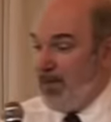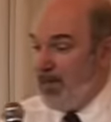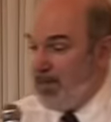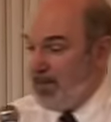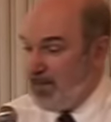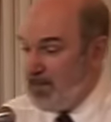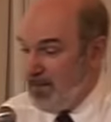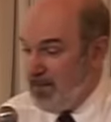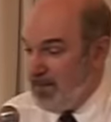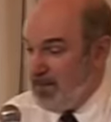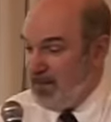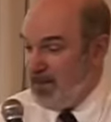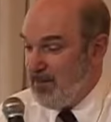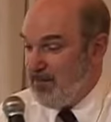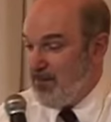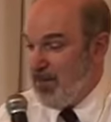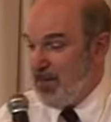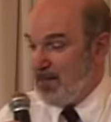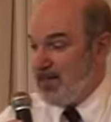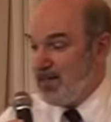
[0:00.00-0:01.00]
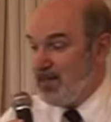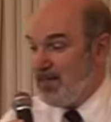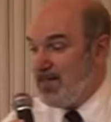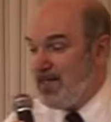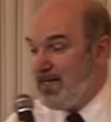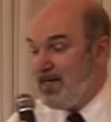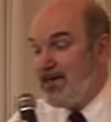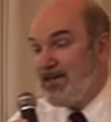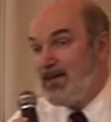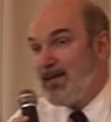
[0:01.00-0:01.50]
better
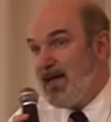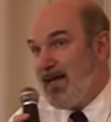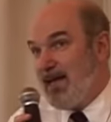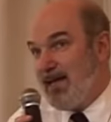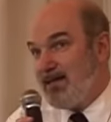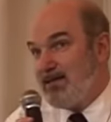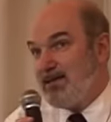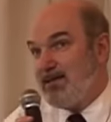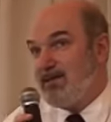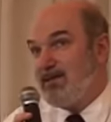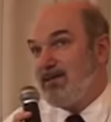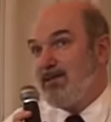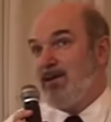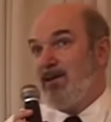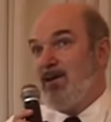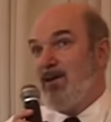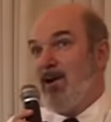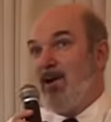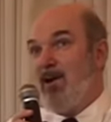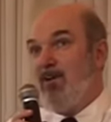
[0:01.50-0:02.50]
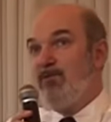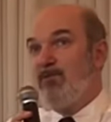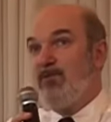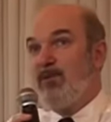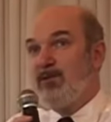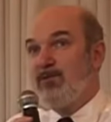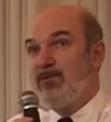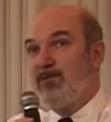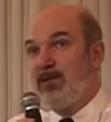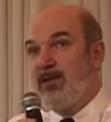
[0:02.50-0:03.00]
near the end of
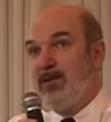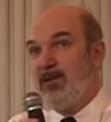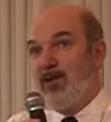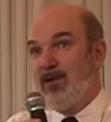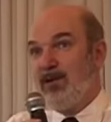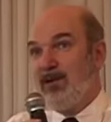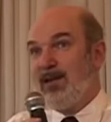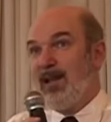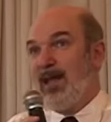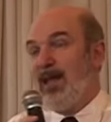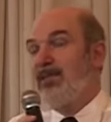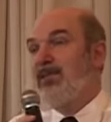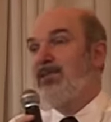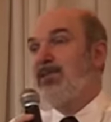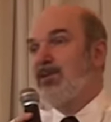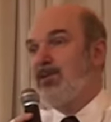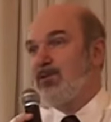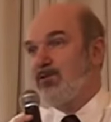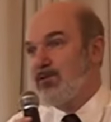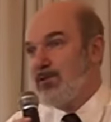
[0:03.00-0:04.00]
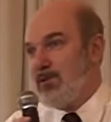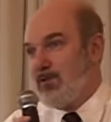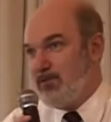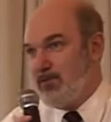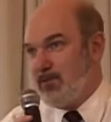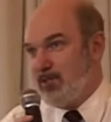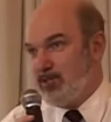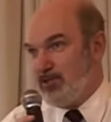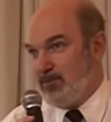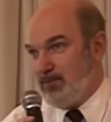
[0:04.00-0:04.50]
what we call an ethic code
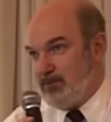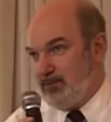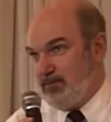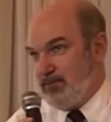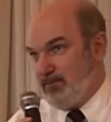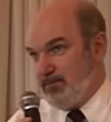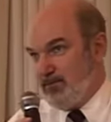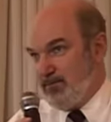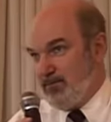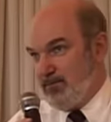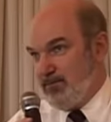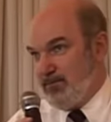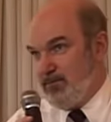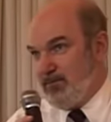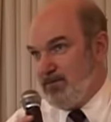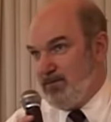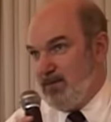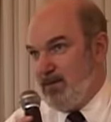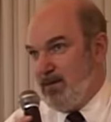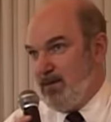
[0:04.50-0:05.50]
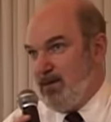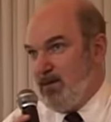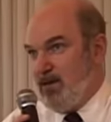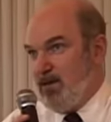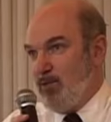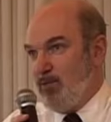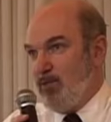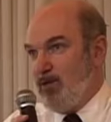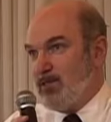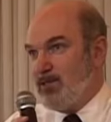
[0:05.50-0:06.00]
of mission,
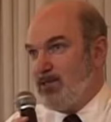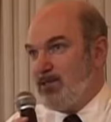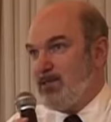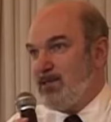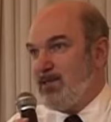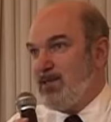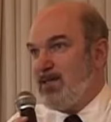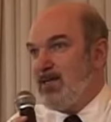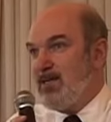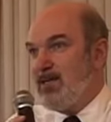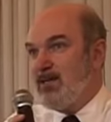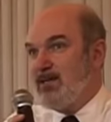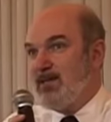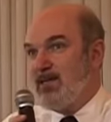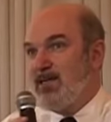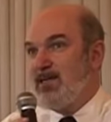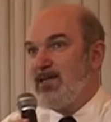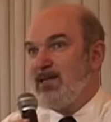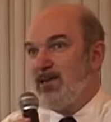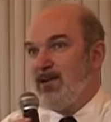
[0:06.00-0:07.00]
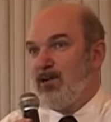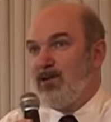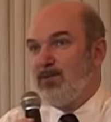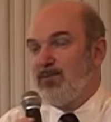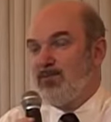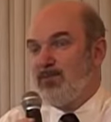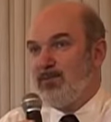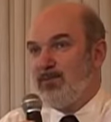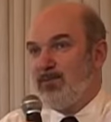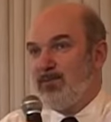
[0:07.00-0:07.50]
which is a
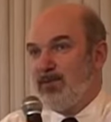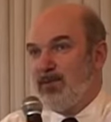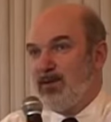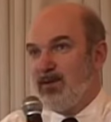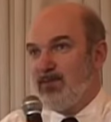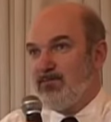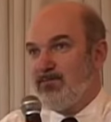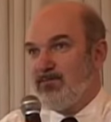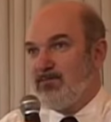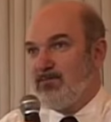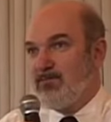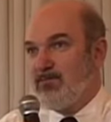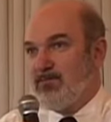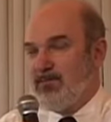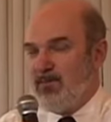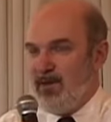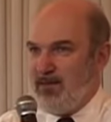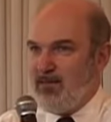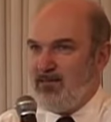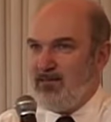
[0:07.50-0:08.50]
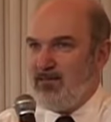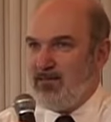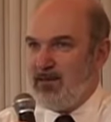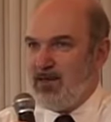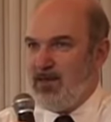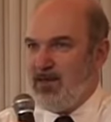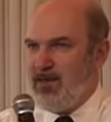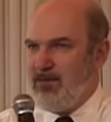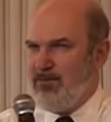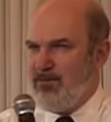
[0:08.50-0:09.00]
year-long,
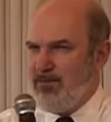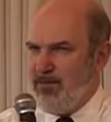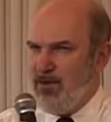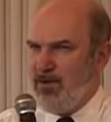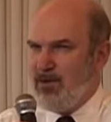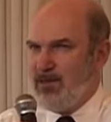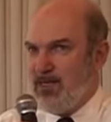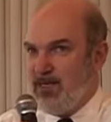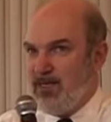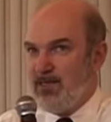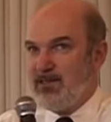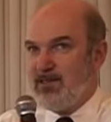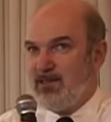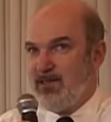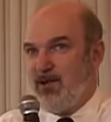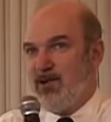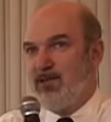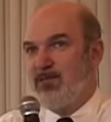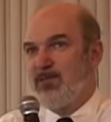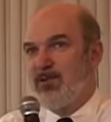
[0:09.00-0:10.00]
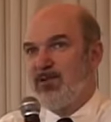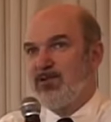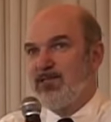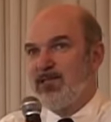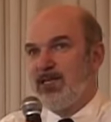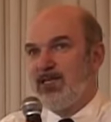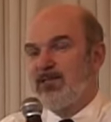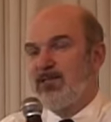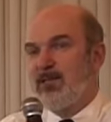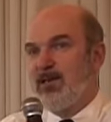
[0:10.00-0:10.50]
3-4 years long
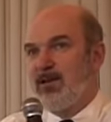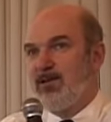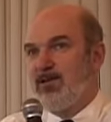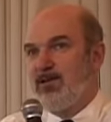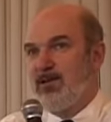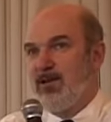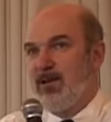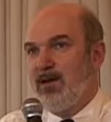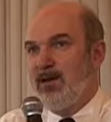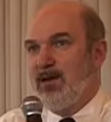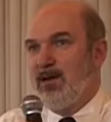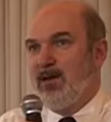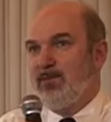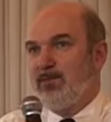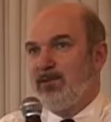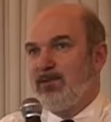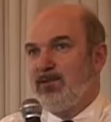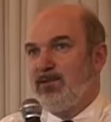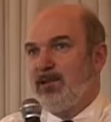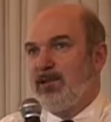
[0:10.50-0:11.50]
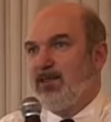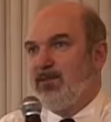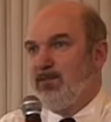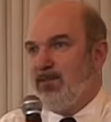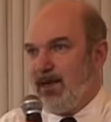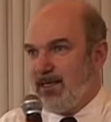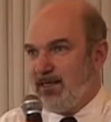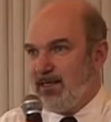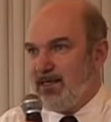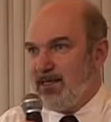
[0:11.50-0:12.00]
project now between the
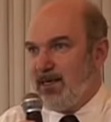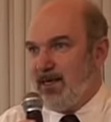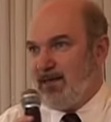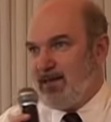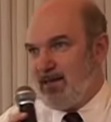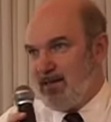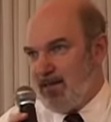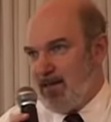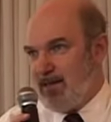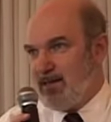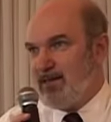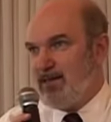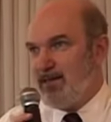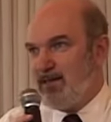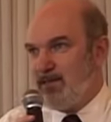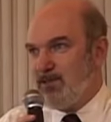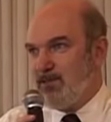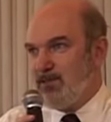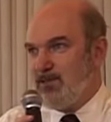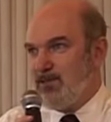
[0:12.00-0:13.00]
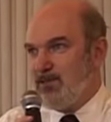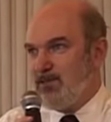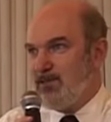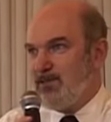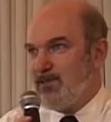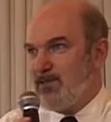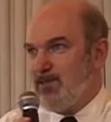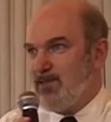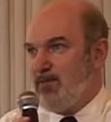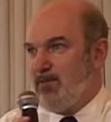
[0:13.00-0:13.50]
Vatican, the Catholic
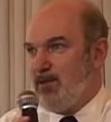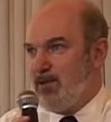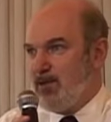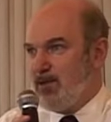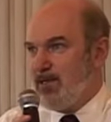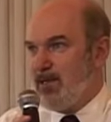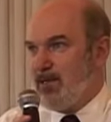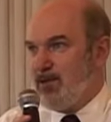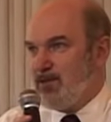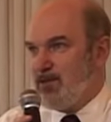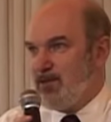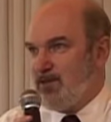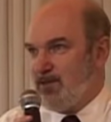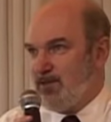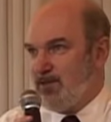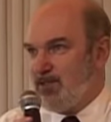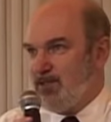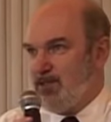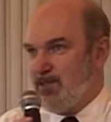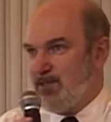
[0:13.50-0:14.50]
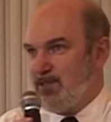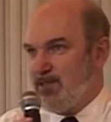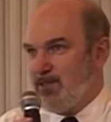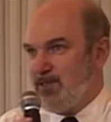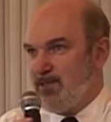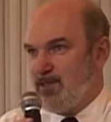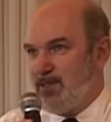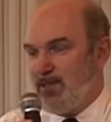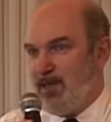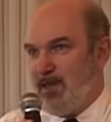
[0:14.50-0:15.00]
Church, the World Council of
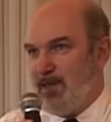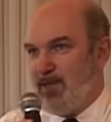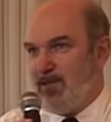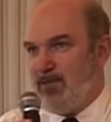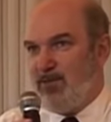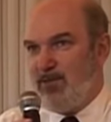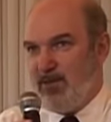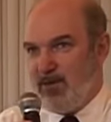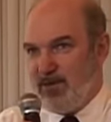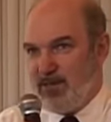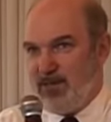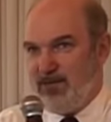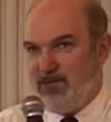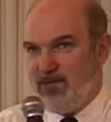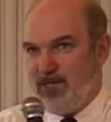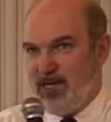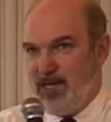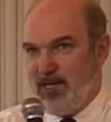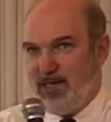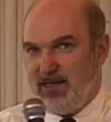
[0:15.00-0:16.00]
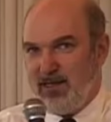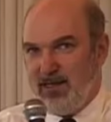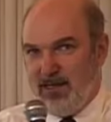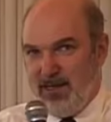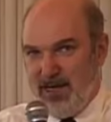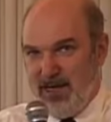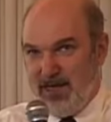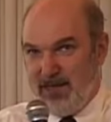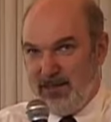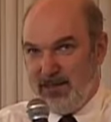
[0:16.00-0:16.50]
Churches, and the World Evangelical
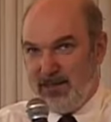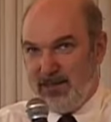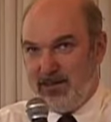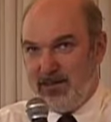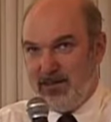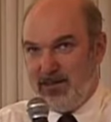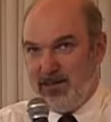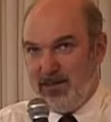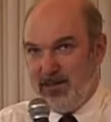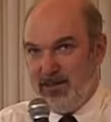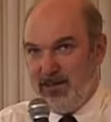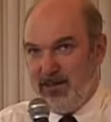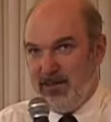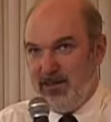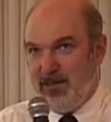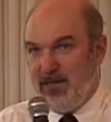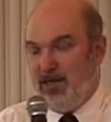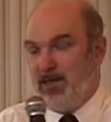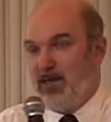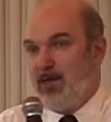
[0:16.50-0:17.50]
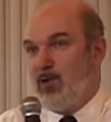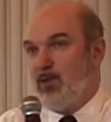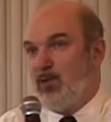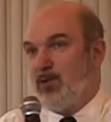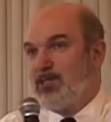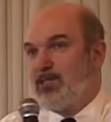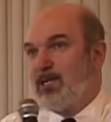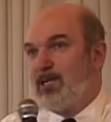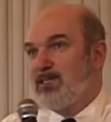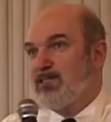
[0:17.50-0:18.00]
Alliance,
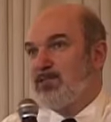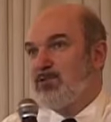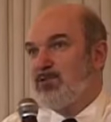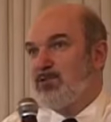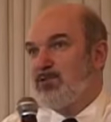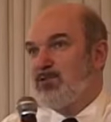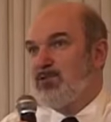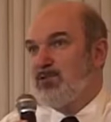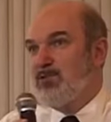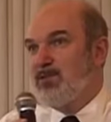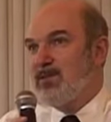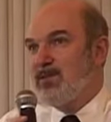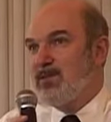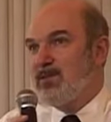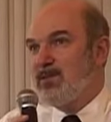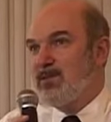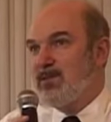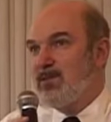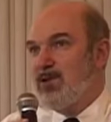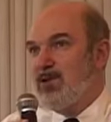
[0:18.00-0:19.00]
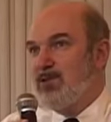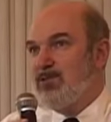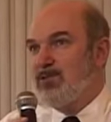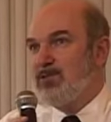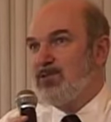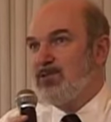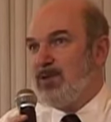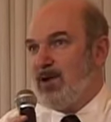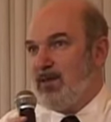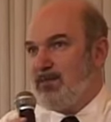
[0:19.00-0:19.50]
which has to do with this
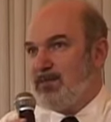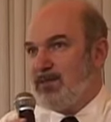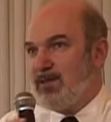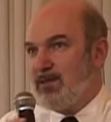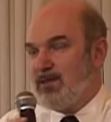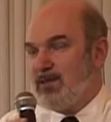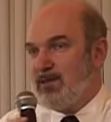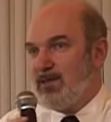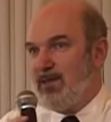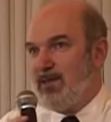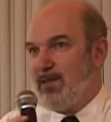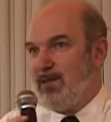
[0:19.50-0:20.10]
whole topic,